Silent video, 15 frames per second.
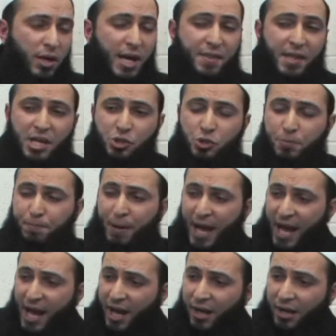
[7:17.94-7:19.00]
and they should
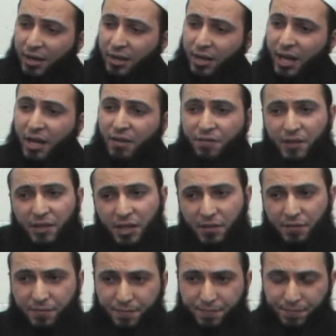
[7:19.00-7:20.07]
pardon and
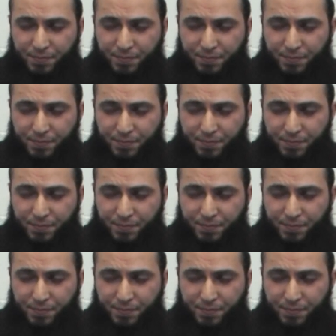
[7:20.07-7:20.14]
forgive.